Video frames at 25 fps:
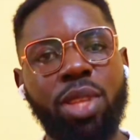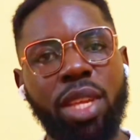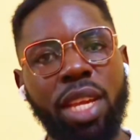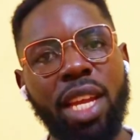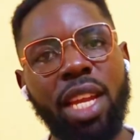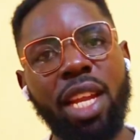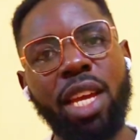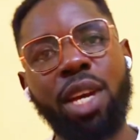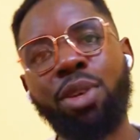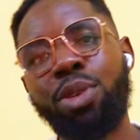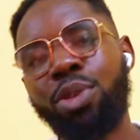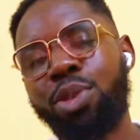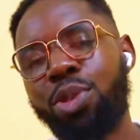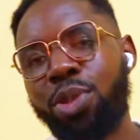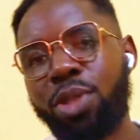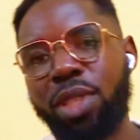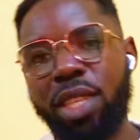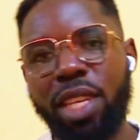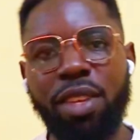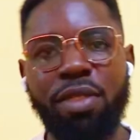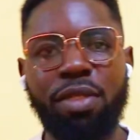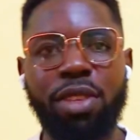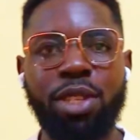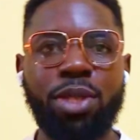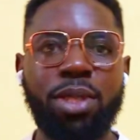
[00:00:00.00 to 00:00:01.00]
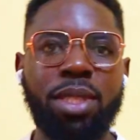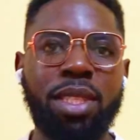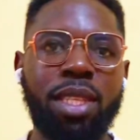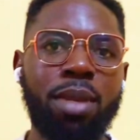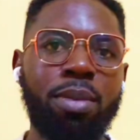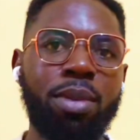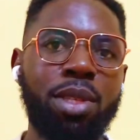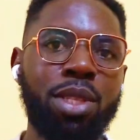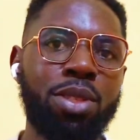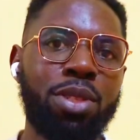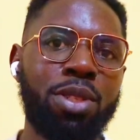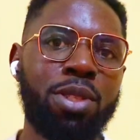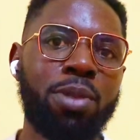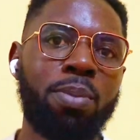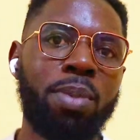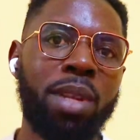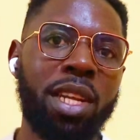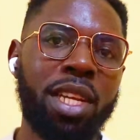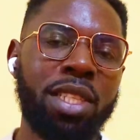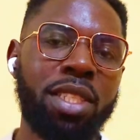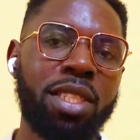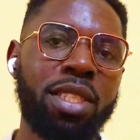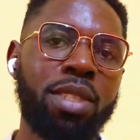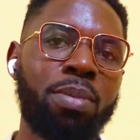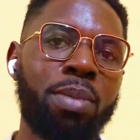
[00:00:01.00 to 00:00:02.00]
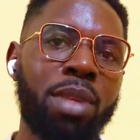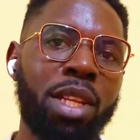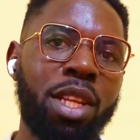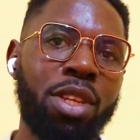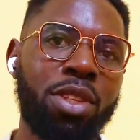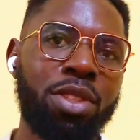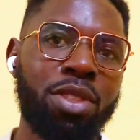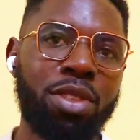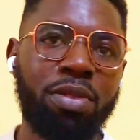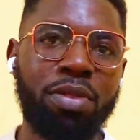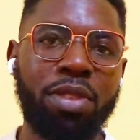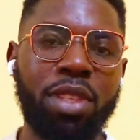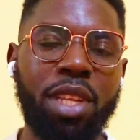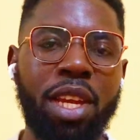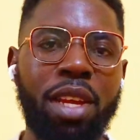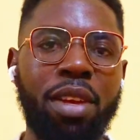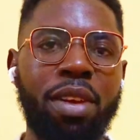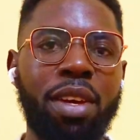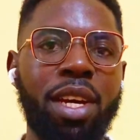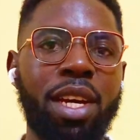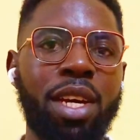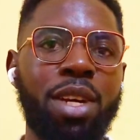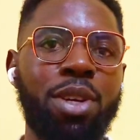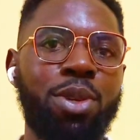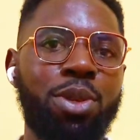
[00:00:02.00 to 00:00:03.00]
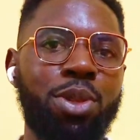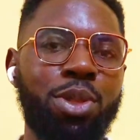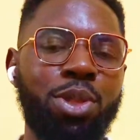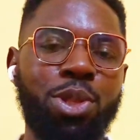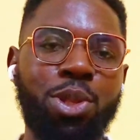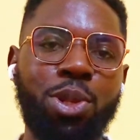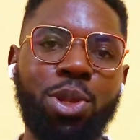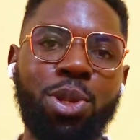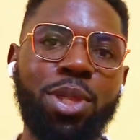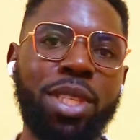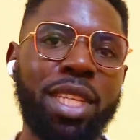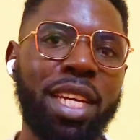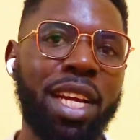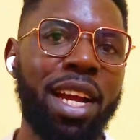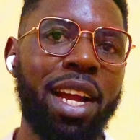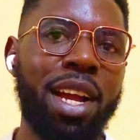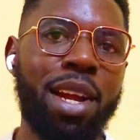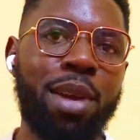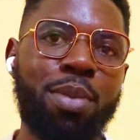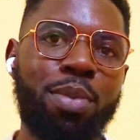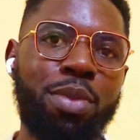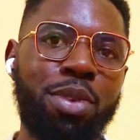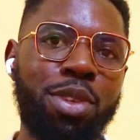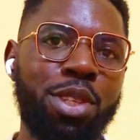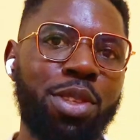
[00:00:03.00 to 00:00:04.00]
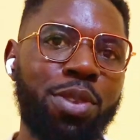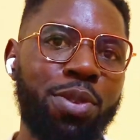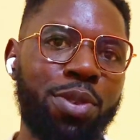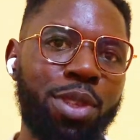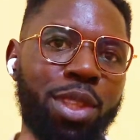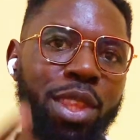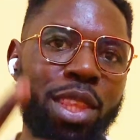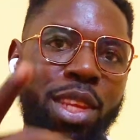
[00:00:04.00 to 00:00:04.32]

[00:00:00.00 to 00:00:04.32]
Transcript: Earlier on today, investor Sabinus splashes millions of Naira on Toyota Camrys for